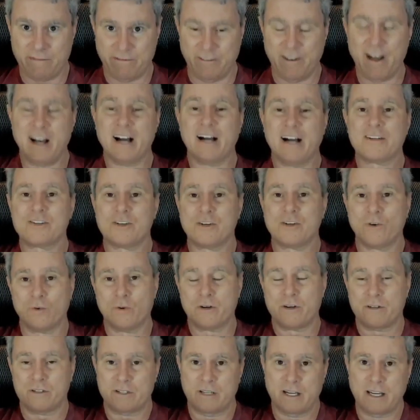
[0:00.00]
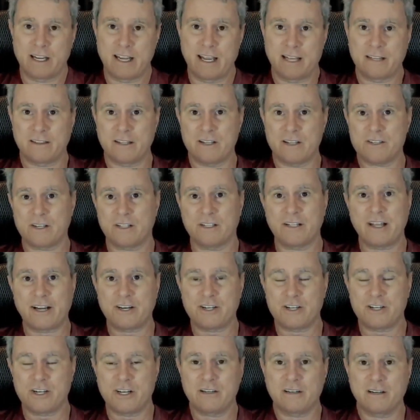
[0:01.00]
Fox in order to get this
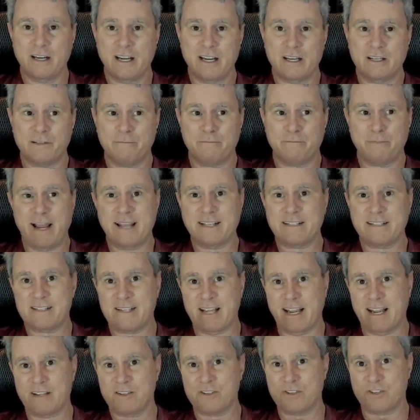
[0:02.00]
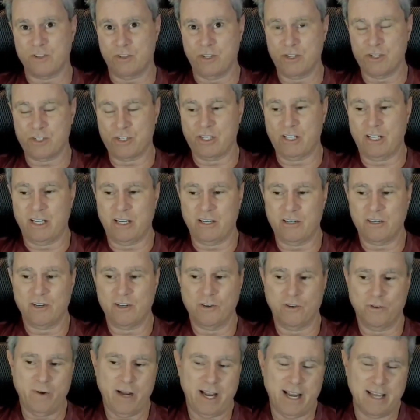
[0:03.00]
election into Biden's hands so this will all
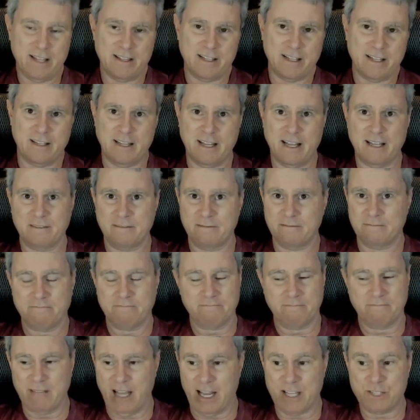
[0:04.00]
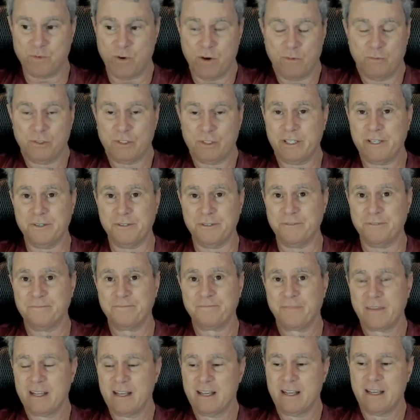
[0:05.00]
go away, then that's what we'll do.
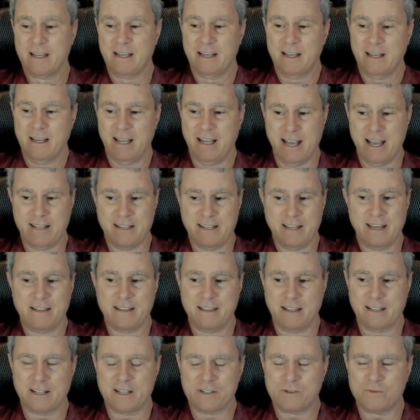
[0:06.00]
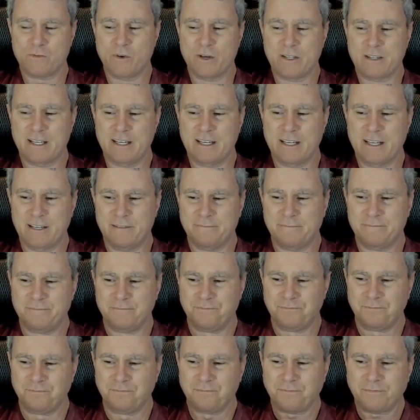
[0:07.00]
And I think that's what they did.
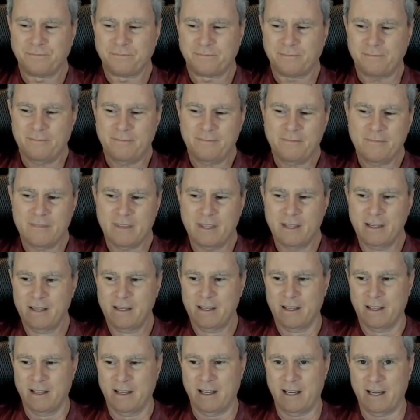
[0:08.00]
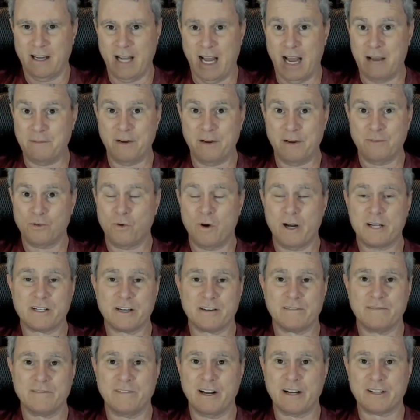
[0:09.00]
I'm never
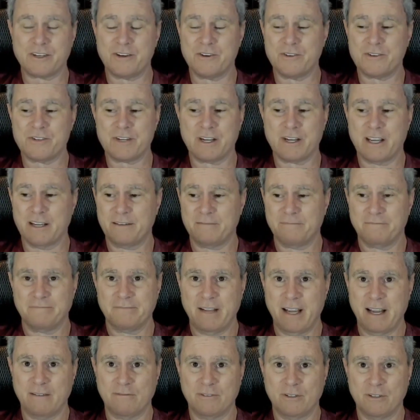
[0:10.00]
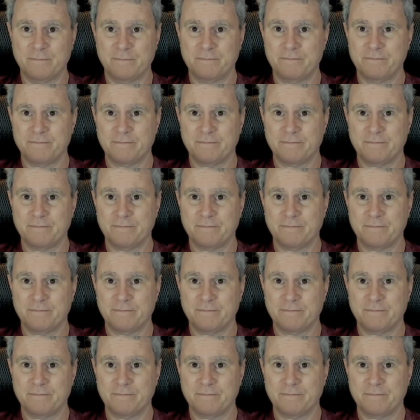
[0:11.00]
watching Fox News again, ever.